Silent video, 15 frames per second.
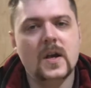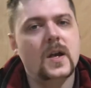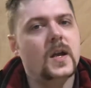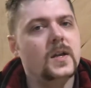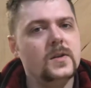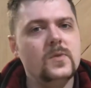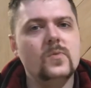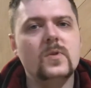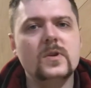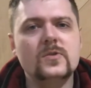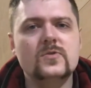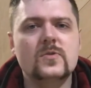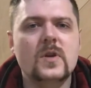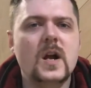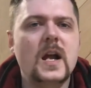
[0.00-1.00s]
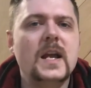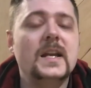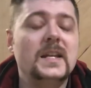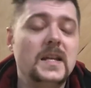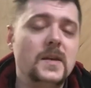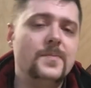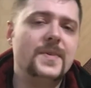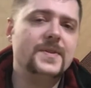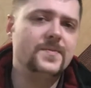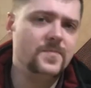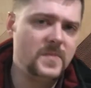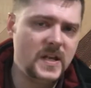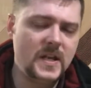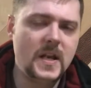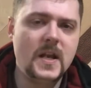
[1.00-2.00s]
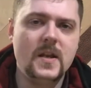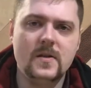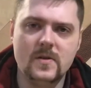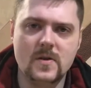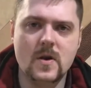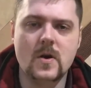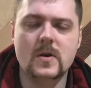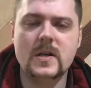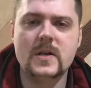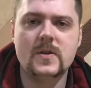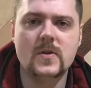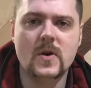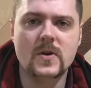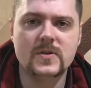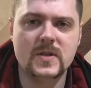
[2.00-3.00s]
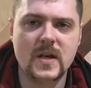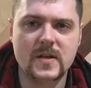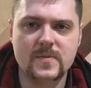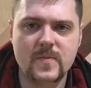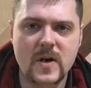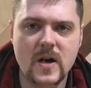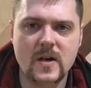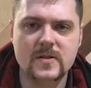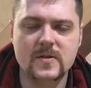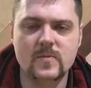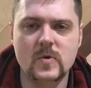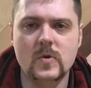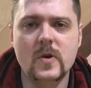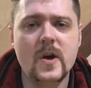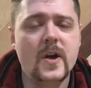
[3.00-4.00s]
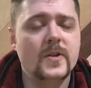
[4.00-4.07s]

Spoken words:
And you want to try and keep as many naughty thoughts as possible.